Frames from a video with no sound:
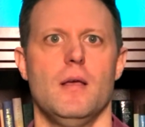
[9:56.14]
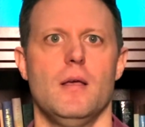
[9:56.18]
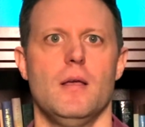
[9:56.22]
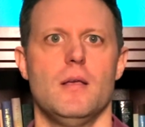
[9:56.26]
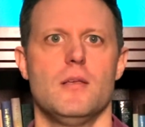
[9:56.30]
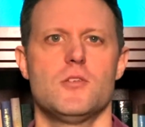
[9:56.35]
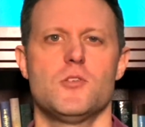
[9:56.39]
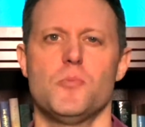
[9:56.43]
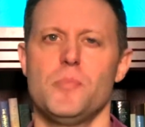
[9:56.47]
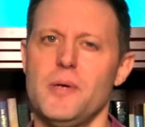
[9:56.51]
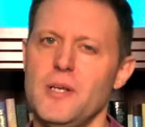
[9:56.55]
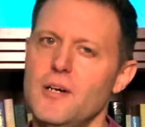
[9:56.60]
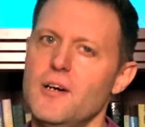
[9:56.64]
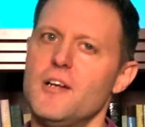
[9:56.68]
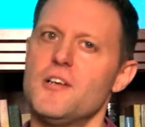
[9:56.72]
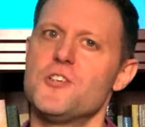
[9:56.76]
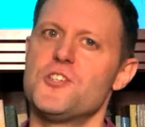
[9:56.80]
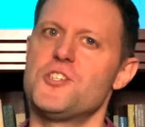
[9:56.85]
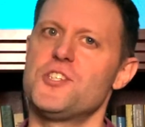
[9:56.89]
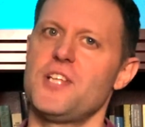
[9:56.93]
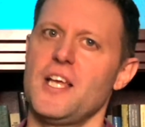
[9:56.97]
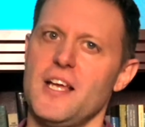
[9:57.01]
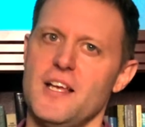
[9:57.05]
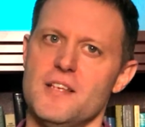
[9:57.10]
So Peter
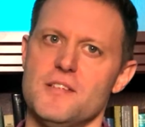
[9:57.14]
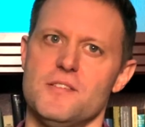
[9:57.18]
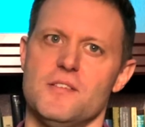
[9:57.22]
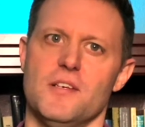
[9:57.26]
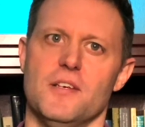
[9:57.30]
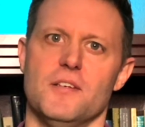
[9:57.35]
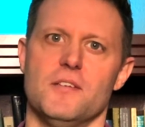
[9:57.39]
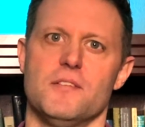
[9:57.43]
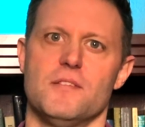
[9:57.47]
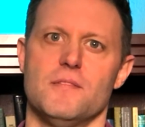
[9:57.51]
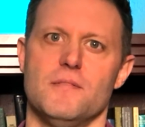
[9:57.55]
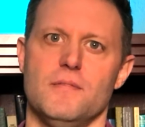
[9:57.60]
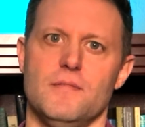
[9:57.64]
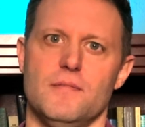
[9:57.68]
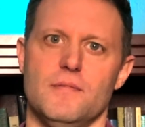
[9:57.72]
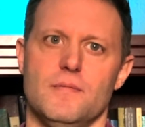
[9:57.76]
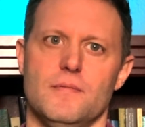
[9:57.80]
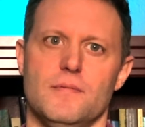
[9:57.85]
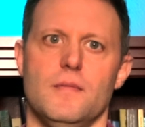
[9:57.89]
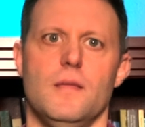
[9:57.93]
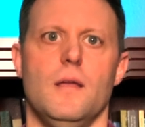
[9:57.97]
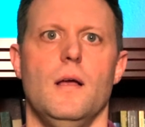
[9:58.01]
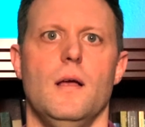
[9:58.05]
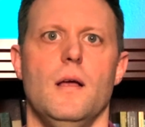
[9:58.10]
understands this.
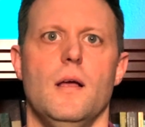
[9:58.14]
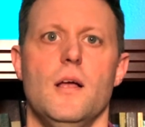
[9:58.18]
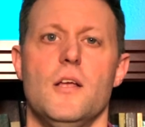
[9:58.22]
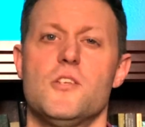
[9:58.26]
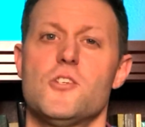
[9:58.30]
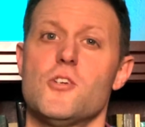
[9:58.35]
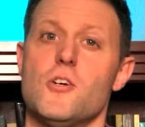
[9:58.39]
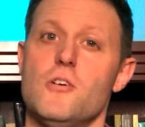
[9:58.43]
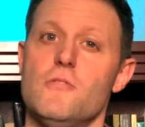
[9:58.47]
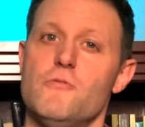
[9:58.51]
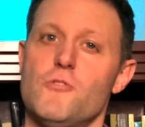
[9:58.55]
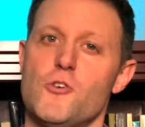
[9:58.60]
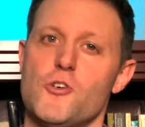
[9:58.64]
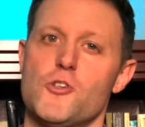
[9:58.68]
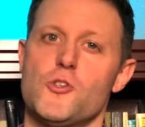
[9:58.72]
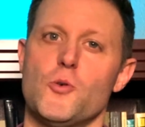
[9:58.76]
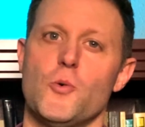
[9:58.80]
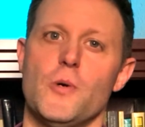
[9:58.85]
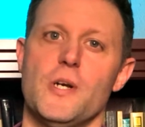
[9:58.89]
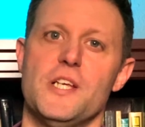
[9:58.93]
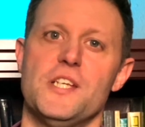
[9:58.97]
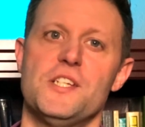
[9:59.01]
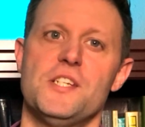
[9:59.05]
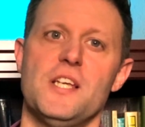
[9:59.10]
And so in verse
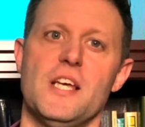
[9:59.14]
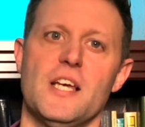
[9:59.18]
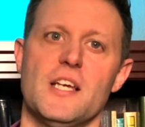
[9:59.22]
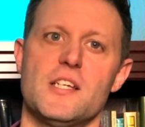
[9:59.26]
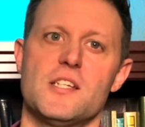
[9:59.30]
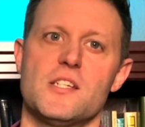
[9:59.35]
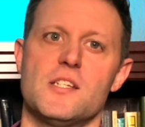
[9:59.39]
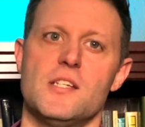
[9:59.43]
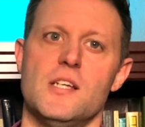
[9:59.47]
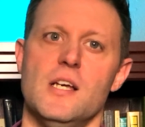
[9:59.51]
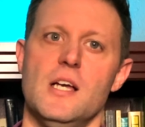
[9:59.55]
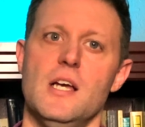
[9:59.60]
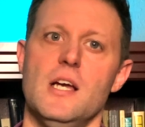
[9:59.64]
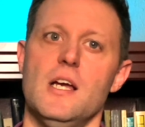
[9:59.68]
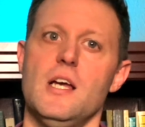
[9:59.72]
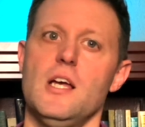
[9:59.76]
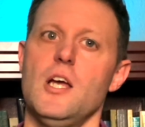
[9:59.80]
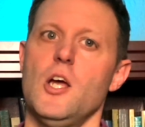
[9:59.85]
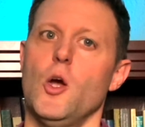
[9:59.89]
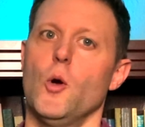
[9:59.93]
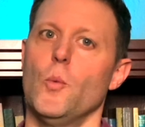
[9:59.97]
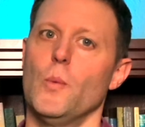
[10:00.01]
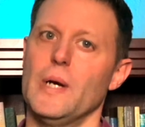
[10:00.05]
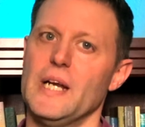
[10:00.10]
26,
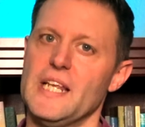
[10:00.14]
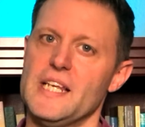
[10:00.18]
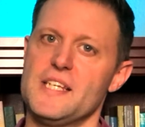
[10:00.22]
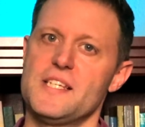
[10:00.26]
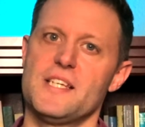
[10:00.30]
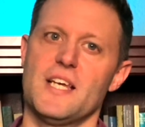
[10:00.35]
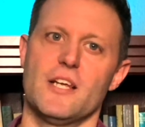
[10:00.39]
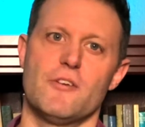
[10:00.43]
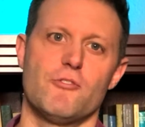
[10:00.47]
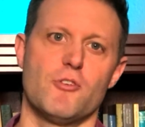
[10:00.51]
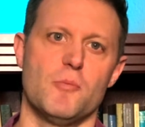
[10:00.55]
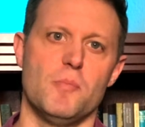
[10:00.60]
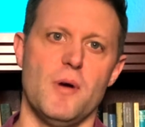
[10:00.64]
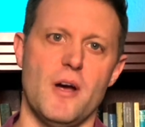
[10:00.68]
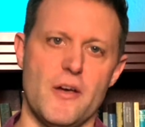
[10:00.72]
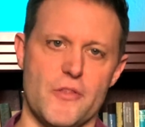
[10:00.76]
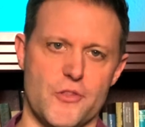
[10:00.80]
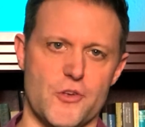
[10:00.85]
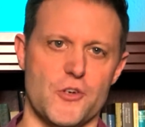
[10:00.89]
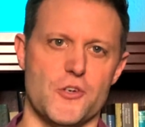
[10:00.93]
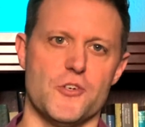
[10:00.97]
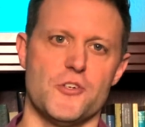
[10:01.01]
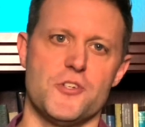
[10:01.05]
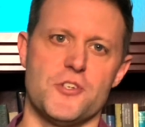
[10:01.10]
when he said from
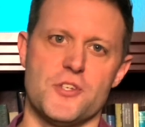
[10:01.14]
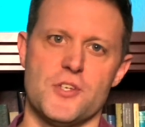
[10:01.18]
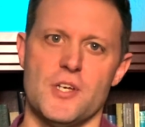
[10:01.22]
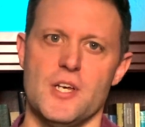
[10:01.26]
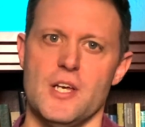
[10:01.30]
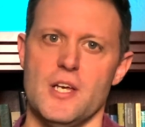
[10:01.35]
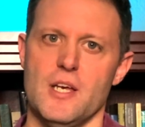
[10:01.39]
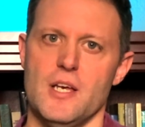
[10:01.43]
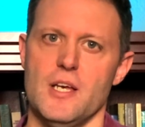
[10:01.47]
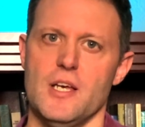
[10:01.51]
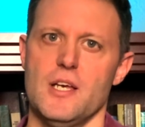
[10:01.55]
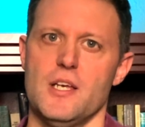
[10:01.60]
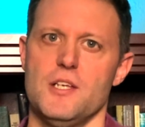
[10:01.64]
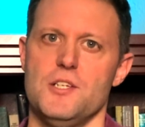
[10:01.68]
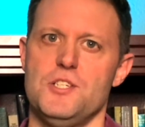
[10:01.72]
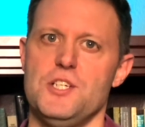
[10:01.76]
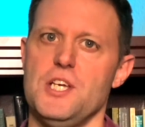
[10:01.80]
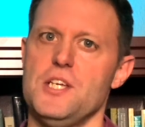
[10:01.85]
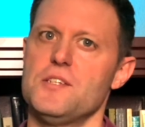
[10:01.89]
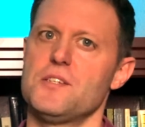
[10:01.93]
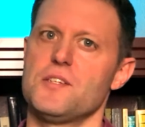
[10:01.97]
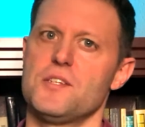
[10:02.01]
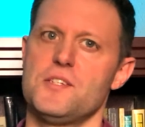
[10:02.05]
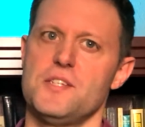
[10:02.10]
others,
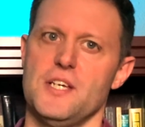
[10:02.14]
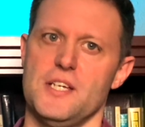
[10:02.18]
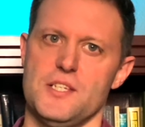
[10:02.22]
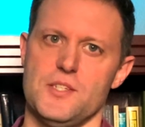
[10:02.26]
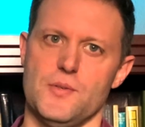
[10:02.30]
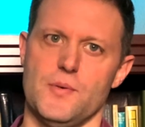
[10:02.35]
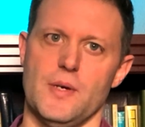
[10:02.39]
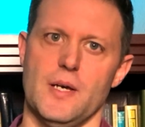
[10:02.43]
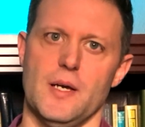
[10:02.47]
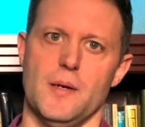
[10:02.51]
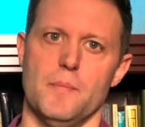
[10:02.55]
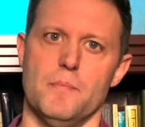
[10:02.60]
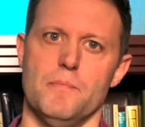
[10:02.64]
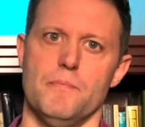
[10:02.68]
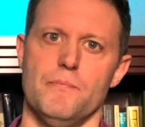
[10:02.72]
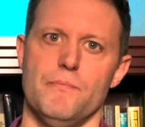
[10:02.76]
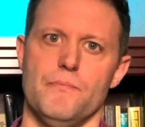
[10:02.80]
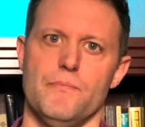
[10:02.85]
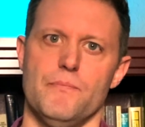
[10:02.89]
Jesus said to him,